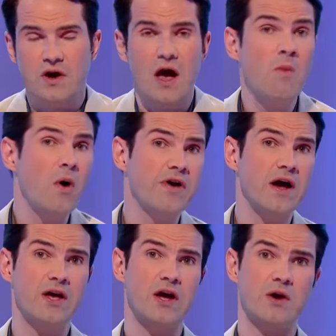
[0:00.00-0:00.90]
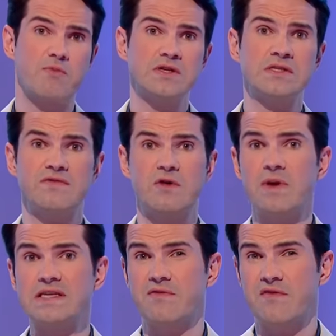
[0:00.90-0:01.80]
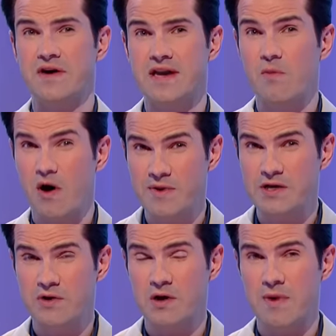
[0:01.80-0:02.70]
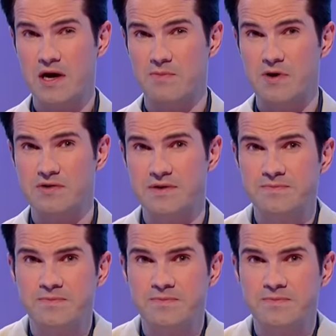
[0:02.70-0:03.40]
I'm worried I could go to prison if the police ever find out what I've been doing on my computer.